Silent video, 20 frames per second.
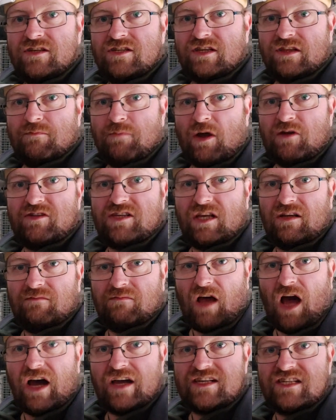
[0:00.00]
so the most
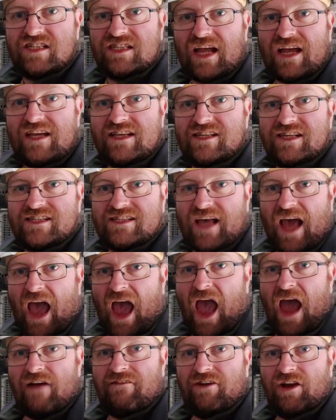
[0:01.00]
high status
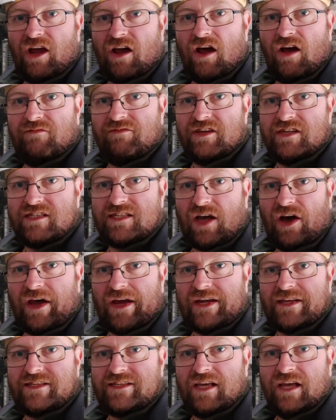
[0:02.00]
area of the
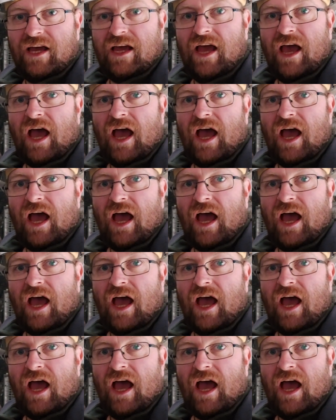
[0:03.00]
site.